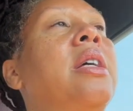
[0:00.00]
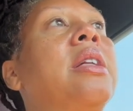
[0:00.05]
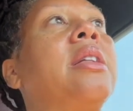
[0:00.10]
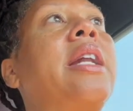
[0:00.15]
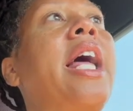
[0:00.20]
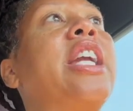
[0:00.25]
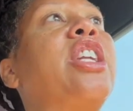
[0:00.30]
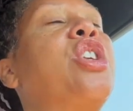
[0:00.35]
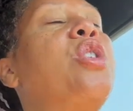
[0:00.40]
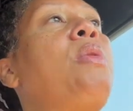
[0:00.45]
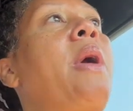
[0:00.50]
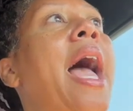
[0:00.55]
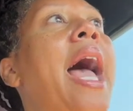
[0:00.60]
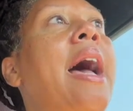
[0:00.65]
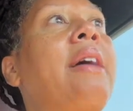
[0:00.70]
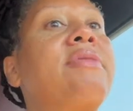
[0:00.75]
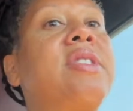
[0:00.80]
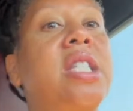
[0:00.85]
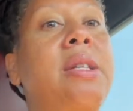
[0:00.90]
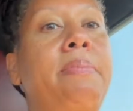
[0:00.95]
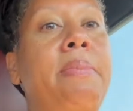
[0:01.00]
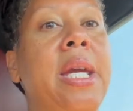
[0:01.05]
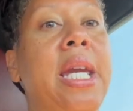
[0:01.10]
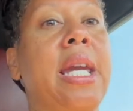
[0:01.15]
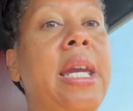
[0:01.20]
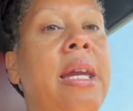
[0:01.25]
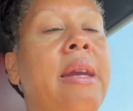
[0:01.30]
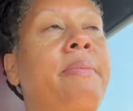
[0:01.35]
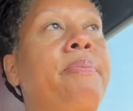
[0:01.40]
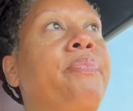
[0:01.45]
Like, you have to
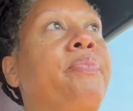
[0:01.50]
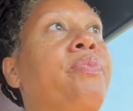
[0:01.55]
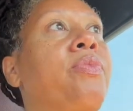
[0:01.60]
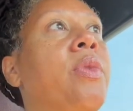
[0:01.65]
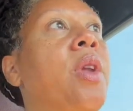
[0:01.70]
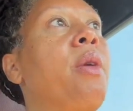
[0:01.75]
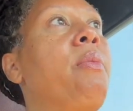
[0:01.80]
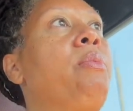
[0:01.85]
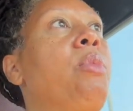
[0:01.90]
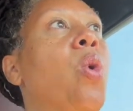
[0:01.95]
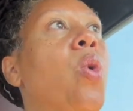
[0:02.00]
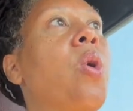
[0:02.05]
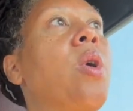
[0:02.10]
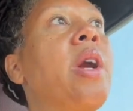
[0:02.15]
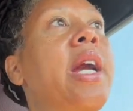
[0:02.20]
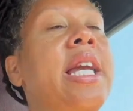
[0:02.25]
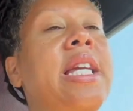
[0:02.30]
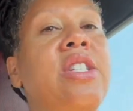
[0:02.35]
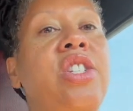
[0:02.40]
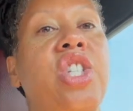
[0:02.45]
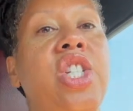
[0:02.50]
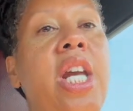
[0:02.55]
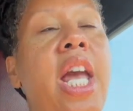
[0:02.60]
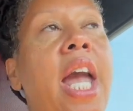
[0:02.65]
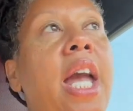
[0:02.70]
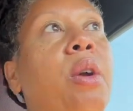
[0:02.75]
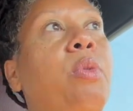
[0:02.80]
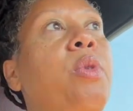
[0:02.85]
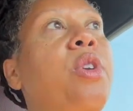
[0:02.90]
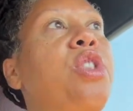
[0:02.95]
be more in
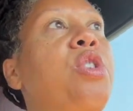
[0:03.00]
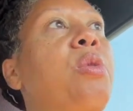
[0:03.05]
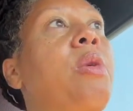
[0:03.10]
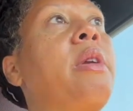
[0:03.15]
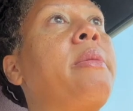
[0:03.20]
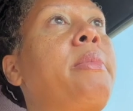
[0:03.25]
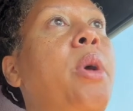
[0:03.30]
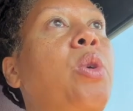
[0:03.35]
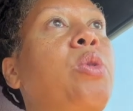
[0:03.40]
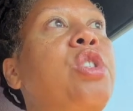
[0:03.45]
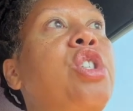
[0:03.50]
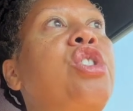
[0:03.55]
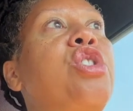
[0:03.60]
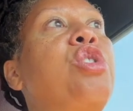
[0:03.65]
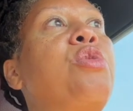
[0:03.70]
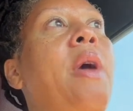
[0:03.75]
check with your emotions.